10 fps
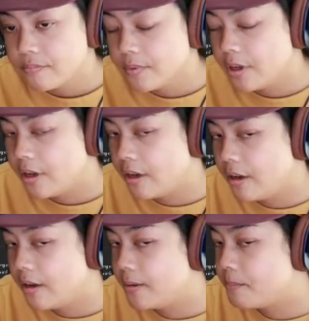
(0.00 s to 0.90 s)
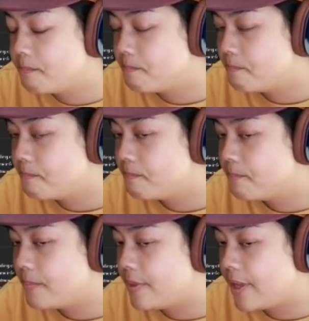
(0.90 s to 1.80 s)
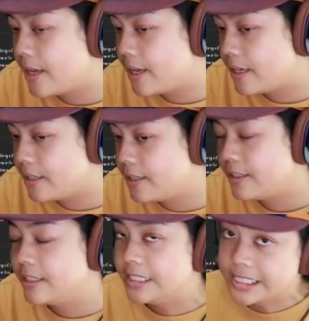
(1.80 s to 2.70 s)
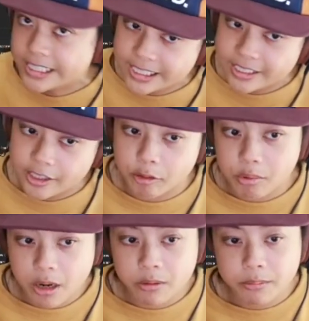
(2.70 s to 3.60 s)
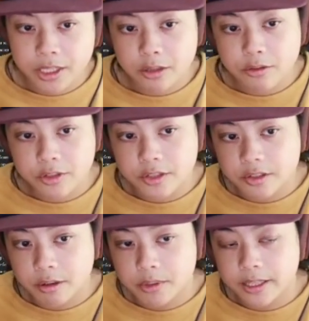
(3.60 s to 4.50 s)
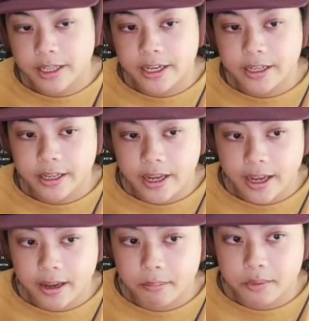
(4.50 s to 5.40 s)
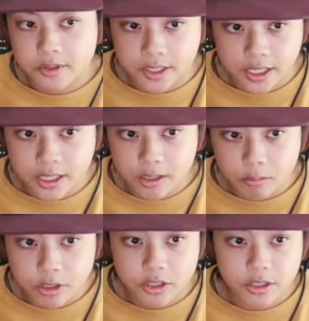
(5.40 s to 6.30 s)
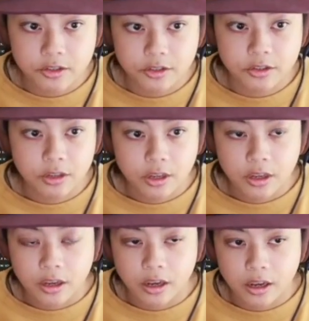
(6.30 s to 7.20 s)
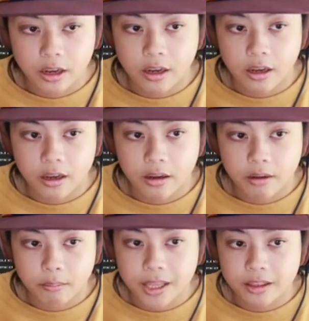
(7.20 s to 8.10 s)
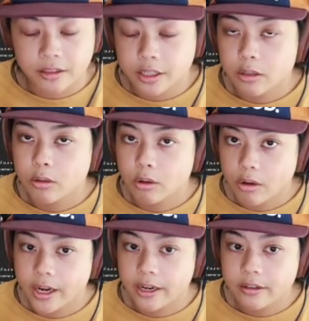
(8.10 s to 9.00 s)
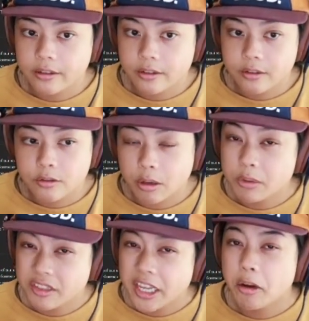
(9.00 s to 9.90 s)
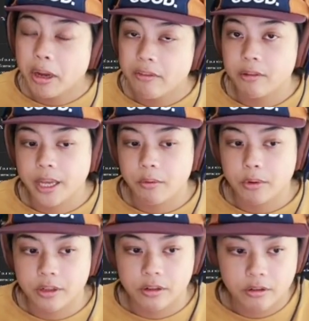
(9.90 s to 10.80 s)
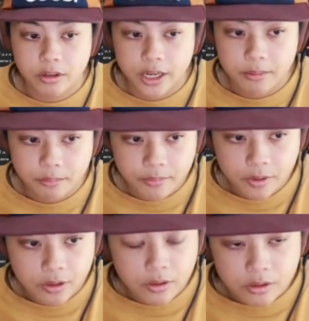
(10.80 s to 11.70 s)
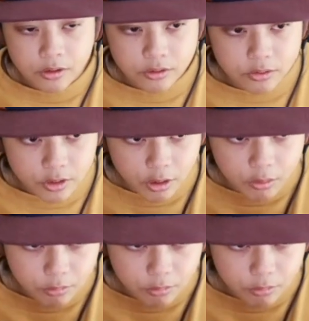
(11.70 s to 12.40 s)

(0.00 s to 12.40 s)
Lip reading: then they're probably using something like MC, which is methylene chloride. So I would stay away from that one, okay? So,